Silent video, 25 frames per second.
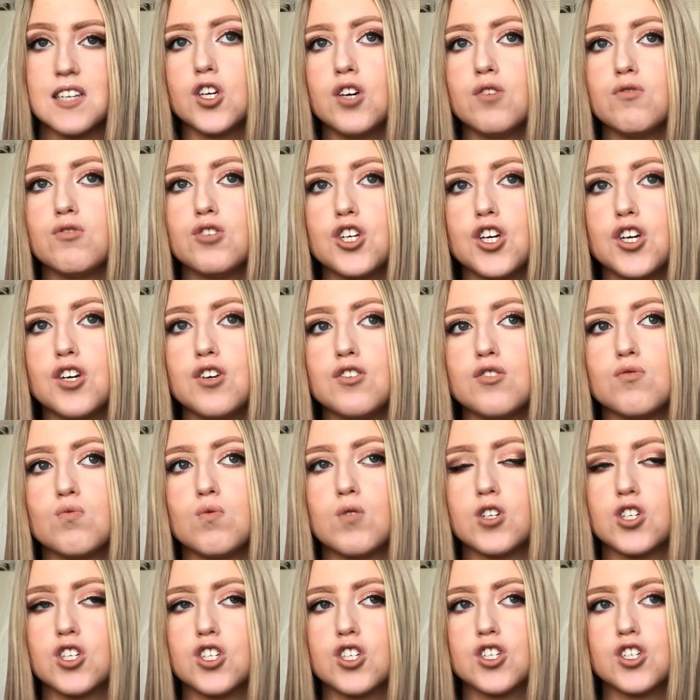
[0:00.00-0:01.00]
You choose
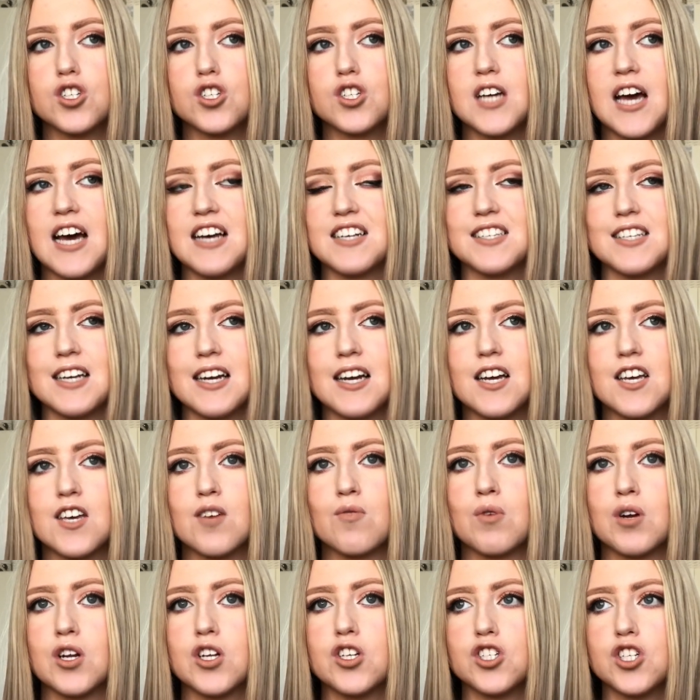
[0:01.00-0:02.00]
which test centre you
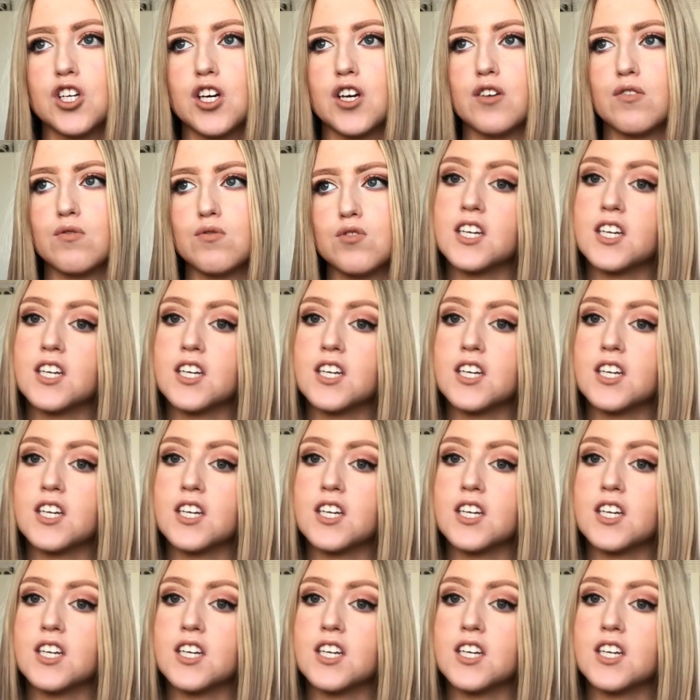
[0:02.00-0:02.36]
want to do.